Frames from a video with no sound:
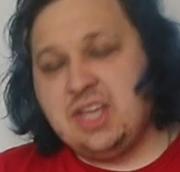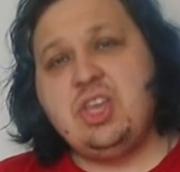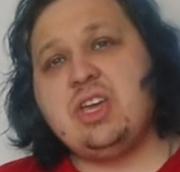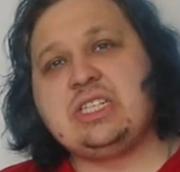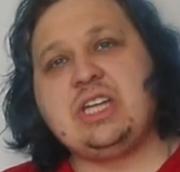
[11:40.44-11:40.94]

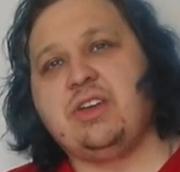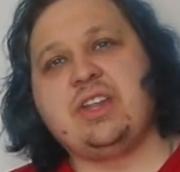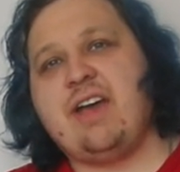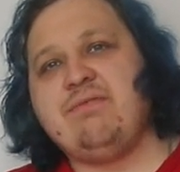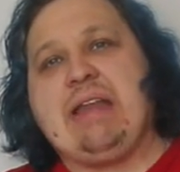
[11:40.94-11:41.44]
You can tell
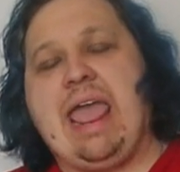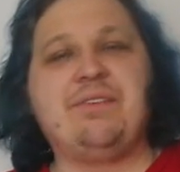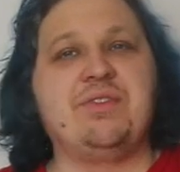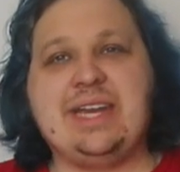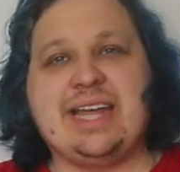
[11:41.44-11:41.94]
that I've
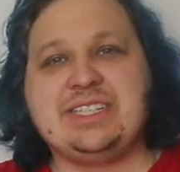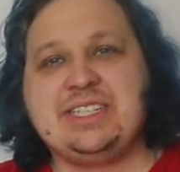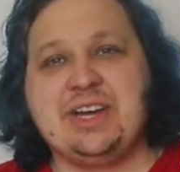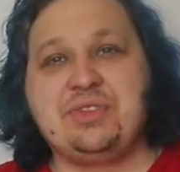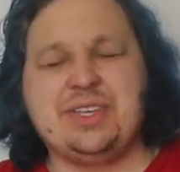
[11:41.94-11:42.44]
never really had
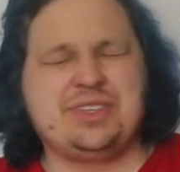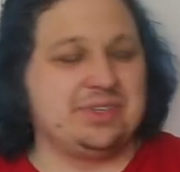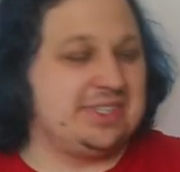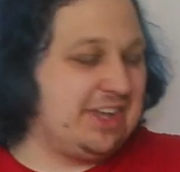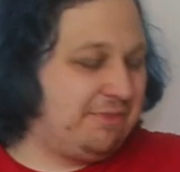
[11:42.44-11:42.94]
to deal with this
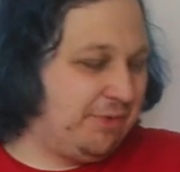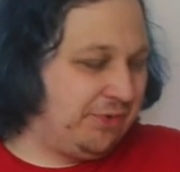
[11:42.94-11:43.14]
sort of stuff